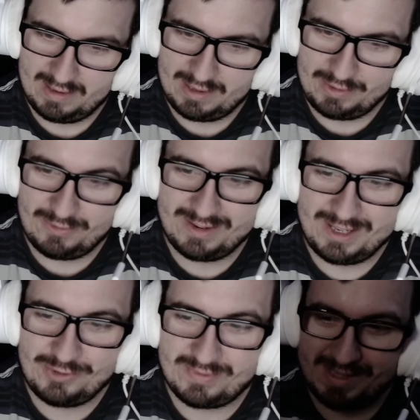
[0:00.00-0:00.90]
You're an
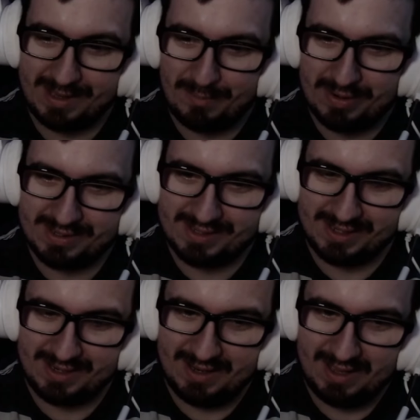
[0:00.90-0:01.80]
interesting person.
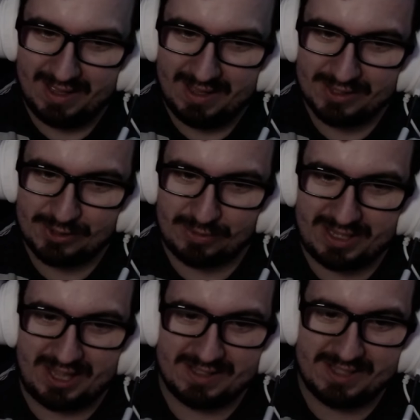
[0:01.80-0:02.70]
So he
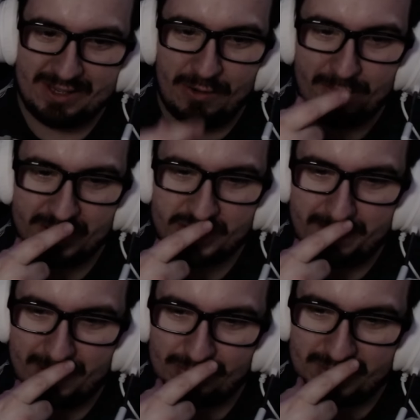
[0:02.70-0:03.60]
doesn't know much
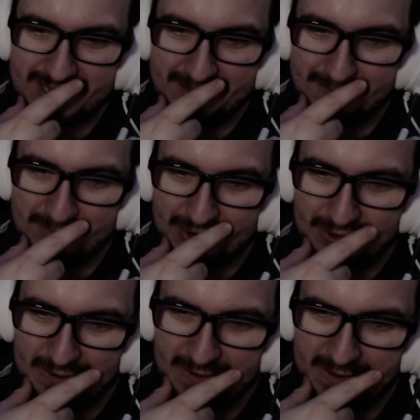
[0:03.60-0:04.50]
about him, bro.